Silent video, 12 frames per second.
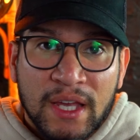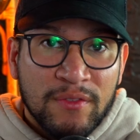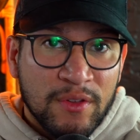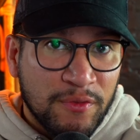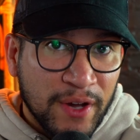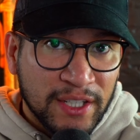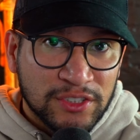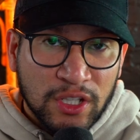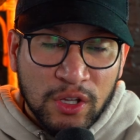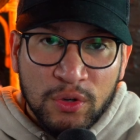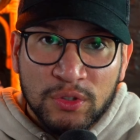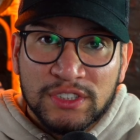If the fight is
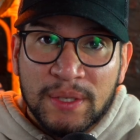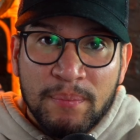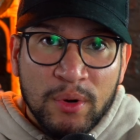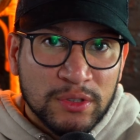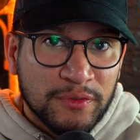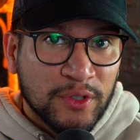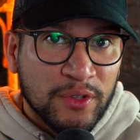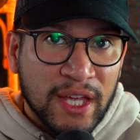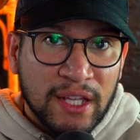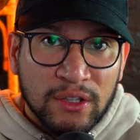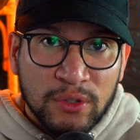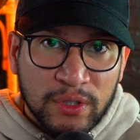close and most feel
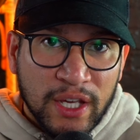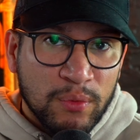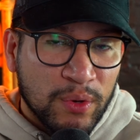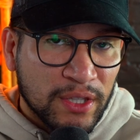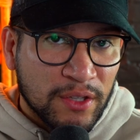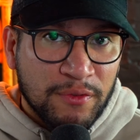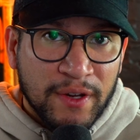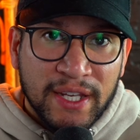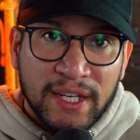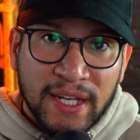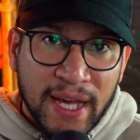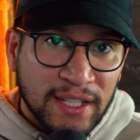that Luque won the fight
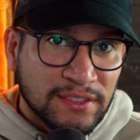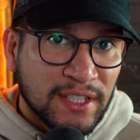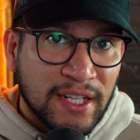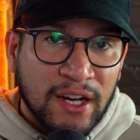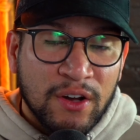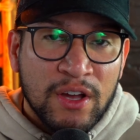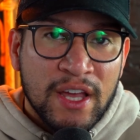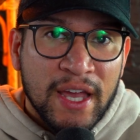and edged it out,